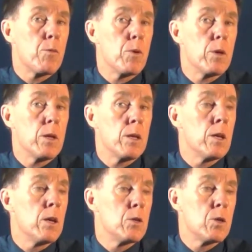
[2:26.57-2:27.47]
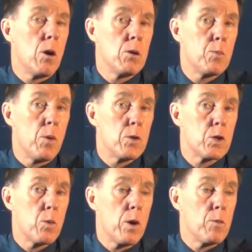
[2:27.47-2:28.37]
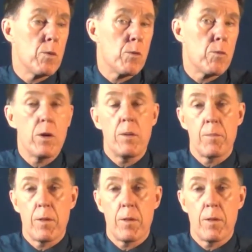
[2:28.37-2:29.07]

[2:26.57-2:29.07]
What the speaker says: 3 times by the square root of 3.